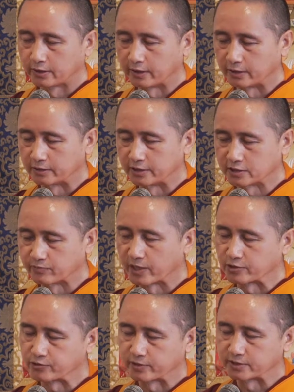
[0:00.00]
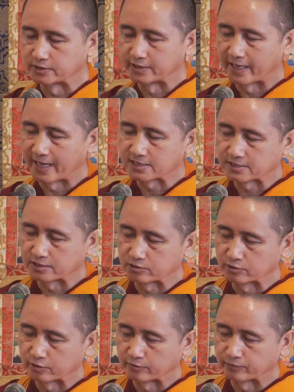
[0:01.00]
And this mantra is the
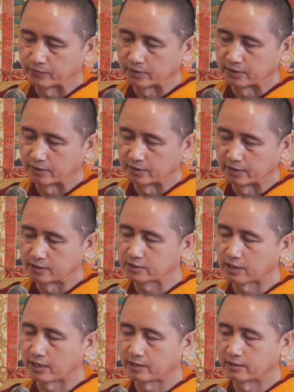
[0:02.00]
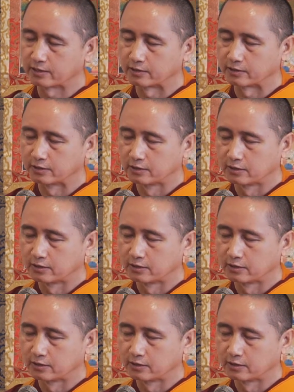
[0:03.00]
essence of the entire